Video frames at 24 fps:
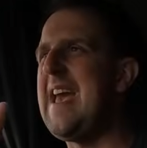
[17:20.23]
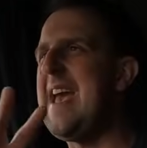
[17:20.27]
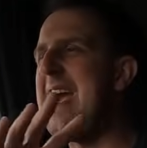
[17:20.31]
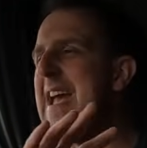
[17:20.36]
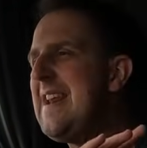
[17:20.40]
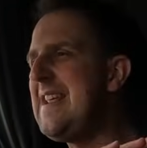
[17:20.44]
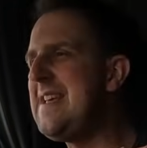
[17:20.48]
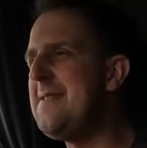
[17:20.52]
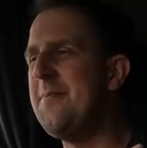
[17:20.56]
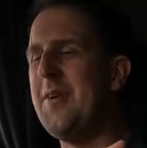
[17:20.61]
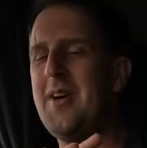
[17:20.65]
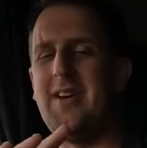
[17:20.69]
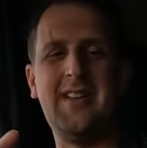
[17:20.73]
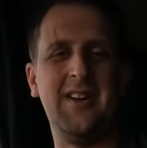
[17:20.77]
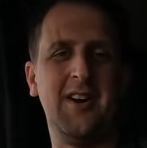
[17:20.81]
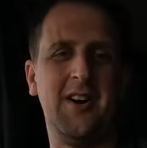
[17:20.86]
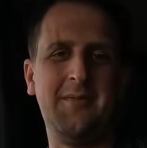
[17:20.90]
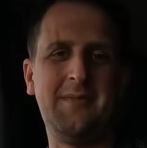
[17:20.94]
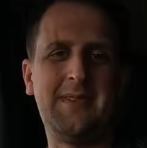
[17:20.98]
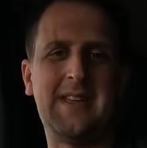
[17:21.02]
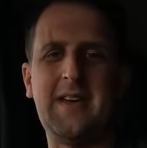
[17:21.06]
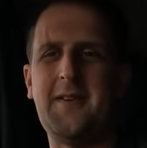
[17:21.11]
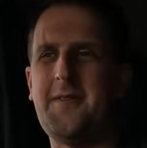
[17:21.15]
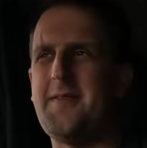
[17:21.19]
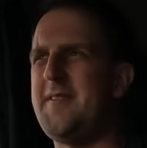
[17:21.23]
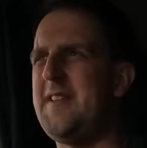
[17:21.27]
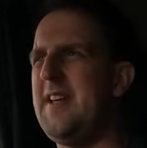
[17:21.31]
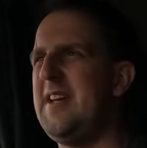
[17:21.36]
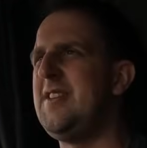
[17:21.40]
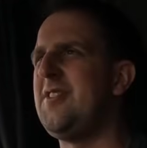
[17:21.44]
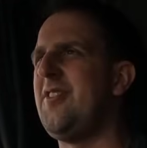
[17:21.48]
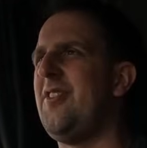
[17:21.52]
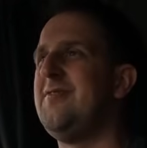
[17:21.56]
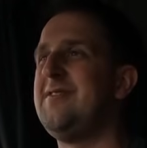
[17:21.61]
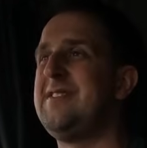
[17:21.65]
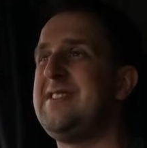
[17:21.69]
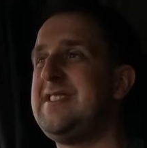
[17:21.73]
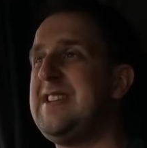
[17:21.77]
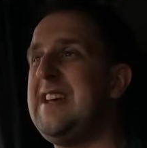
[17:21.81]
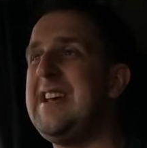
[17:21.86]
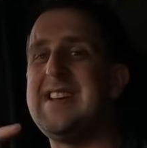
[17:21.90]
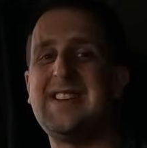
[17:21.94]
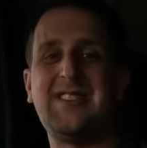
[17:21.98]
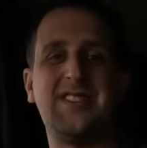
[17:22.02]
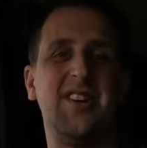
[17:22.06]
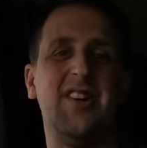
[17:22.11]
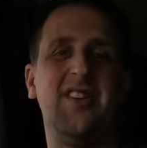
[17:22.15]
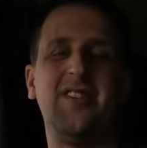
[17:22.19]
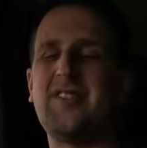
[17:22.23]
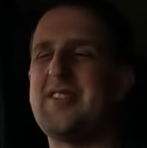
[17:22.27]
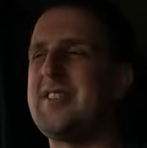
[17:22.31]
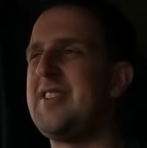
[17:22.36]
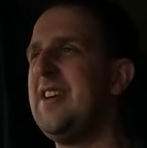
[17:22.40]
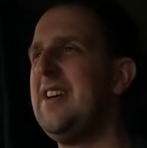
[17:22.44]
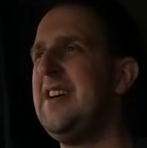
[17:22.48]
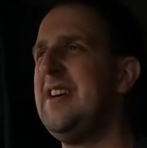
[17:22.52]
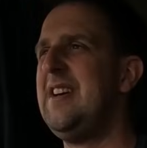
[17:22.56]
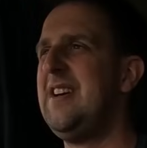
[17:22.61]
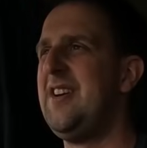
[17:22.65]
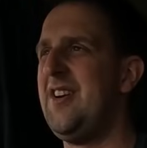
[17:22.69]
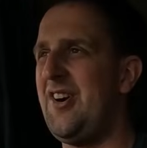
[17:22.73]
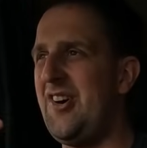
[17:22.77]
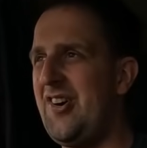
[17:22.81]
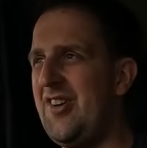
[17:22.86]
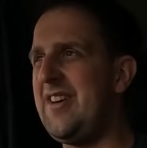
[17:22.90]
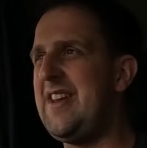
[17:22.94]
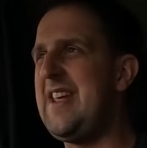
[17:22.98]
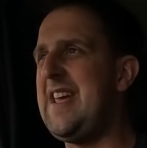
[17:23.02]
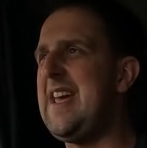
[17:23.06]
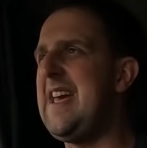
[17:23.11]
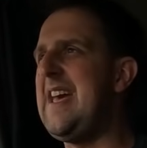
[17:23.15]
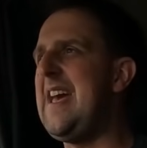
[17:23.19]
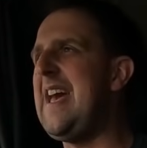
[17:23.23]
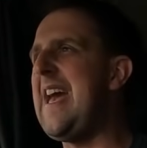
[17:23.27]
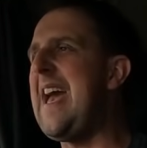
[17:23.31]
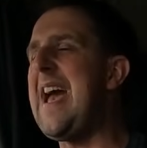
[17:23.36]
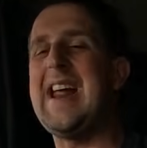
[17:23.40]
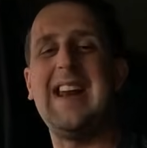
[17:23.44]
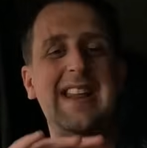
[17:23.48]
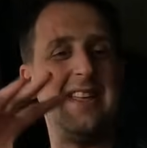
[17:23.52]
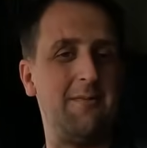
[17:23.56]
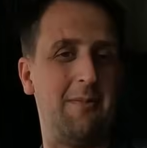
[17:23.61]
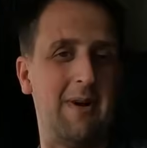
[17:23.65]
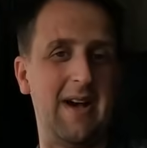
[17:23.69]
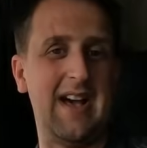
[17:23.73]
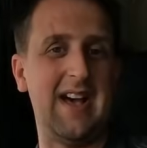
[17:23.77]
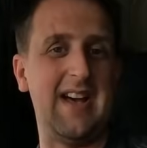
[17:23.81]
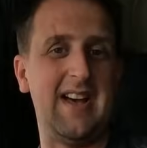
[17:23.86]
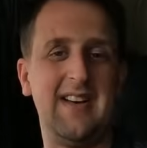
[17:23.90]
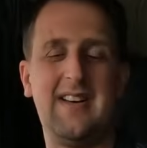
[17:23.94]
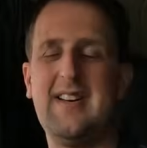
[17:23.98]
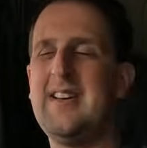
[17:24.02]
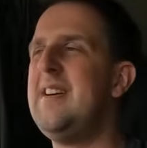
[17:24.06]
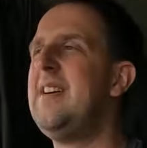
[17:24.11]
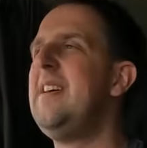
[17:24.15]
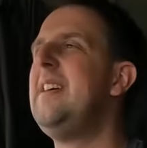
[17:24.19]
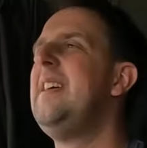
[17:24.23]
any money I'm gifted on TikTok, on here, anywhere,